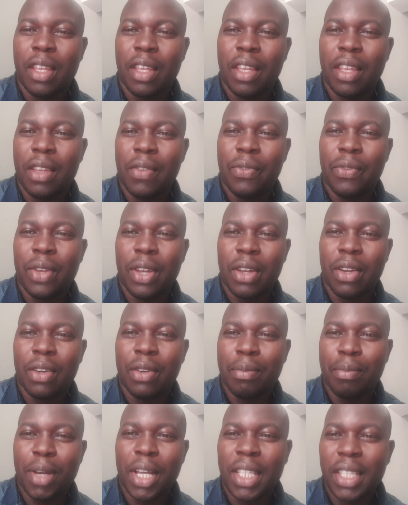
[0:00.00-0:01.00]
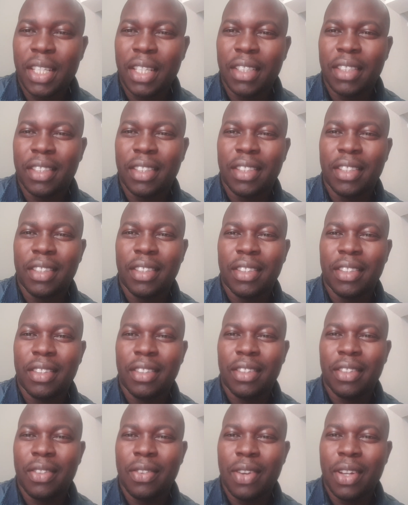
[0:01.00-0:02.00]
If you are on budget,
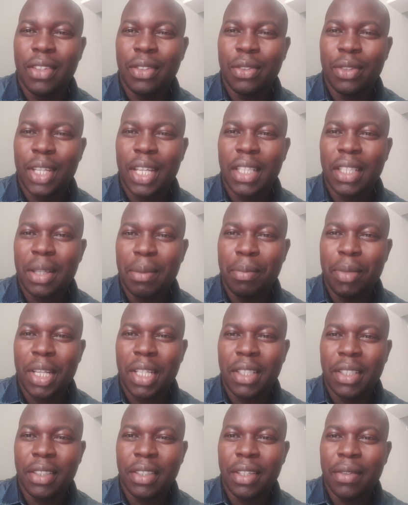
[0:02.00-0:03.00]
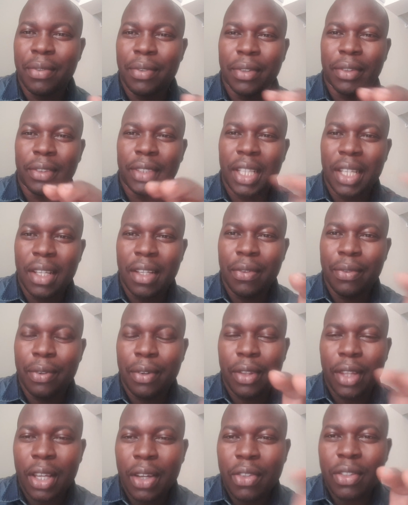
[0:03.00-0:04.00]
you want to get a bed sitter for
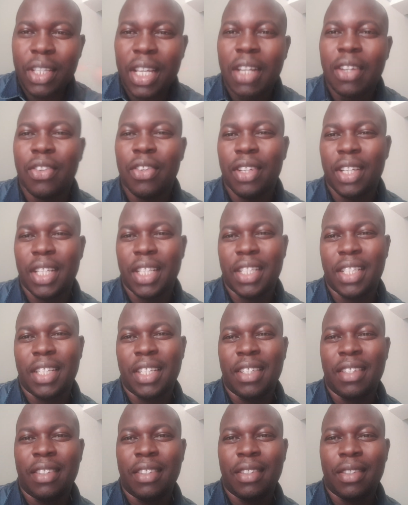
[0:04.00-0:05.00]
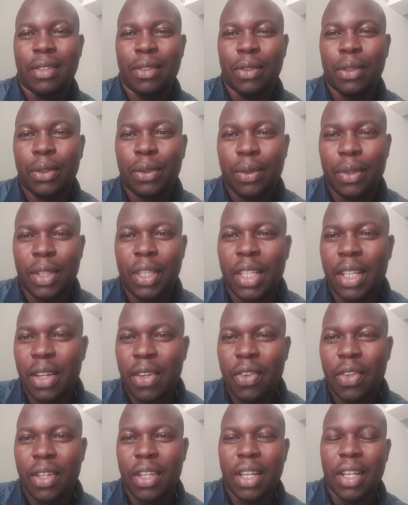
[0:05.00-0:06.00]
4,000 only, go to
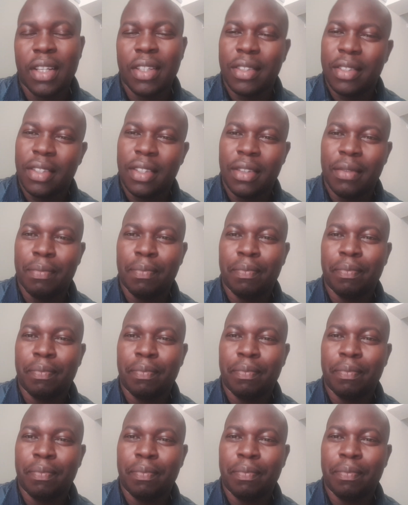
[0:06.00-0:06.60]
Githurai and see.